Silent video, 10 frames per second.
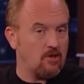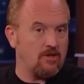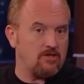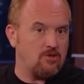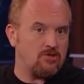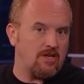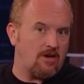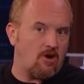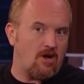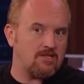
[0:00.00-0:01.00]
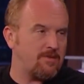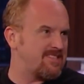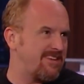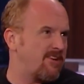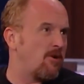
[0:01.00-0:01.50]
So it's usually, it costs about
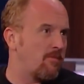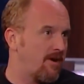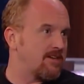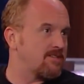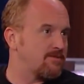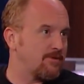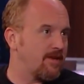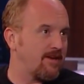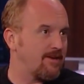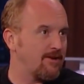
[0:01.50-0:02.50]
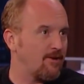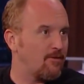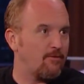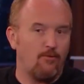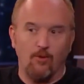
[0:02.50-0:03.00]
$700 for like
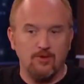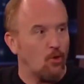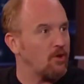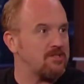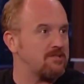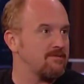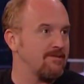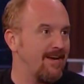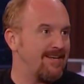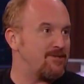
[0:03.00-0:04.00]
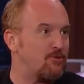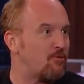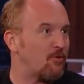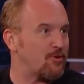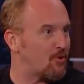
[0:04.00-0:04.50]
a, Ford Taurus,
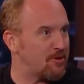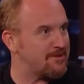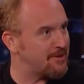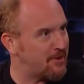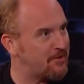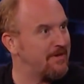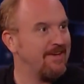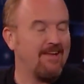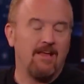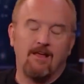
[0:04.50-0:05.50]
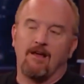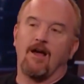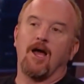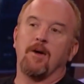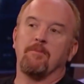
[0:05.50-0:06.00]
92 Ford Taurus, But
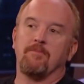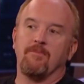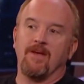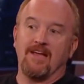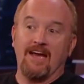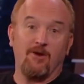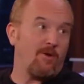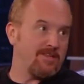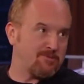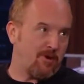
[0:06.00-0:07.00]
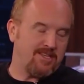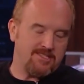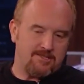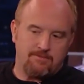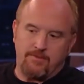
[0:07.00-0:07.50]
I know all these
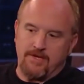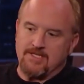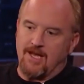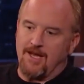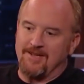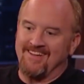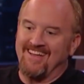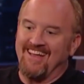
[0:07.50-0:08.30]
prices. But the